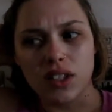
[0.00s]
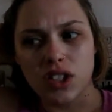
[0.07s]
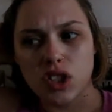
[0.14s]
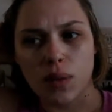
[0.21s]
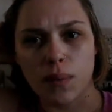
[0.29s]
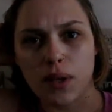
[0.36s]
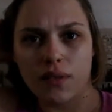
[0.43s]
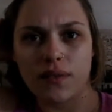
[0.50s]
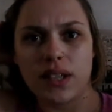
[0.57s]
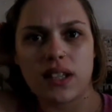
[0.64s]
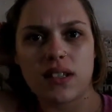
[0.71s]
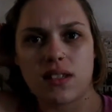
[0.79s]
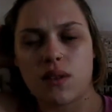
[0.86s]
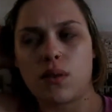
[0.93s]
chop it off,
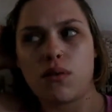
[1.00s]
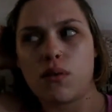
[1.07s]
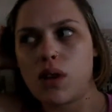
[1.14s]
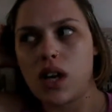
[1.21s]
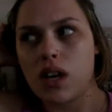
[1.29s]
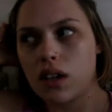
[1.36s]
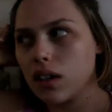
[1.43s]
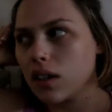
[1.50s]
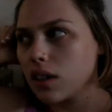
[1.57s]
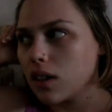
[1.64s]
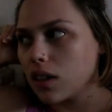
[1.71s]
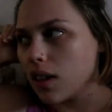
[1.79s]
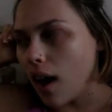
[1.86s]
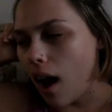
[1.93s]
like it's so annoying.
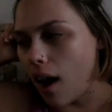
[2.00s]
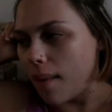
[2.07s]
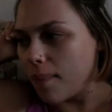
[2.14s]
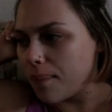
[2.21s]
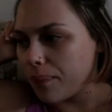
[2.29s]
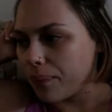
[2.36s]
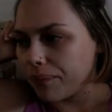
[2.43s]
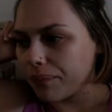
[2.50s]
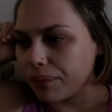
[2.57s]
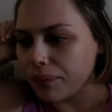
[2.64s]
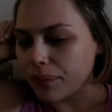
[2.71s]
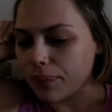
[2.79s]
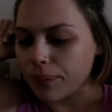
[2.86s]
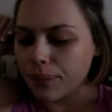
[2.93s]

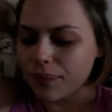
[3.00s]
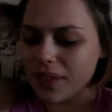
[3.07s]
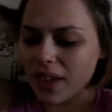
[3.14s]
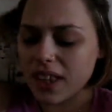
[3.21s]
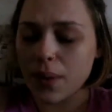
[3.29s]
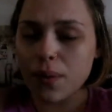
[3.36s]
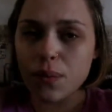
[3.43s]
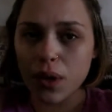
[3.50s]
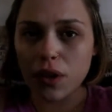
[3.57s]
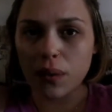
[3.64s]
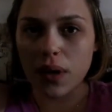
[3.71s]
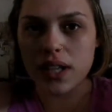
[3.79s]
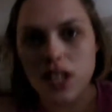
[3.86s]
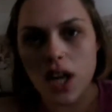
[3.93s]
That was one of the
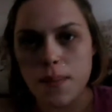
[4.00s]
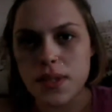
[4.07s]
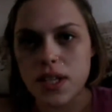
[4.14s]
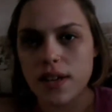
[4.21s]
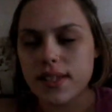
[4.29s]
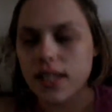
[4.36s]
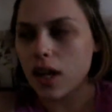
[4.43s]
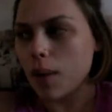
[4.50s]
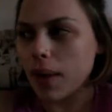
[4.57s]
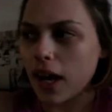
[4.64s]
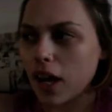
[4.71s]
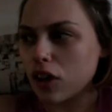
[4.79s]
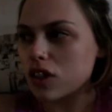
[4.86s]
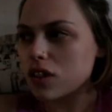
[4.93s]
rare times that I was like, oh, my
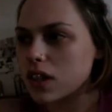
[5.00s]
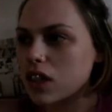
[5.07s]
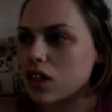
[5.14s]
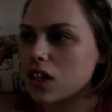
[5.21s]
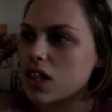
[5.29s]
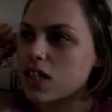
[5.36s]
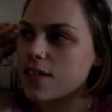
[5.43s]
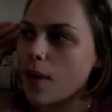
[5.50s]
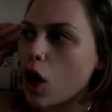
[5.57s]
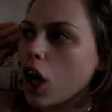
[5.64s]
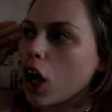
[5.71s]
hair looks really good in this photo.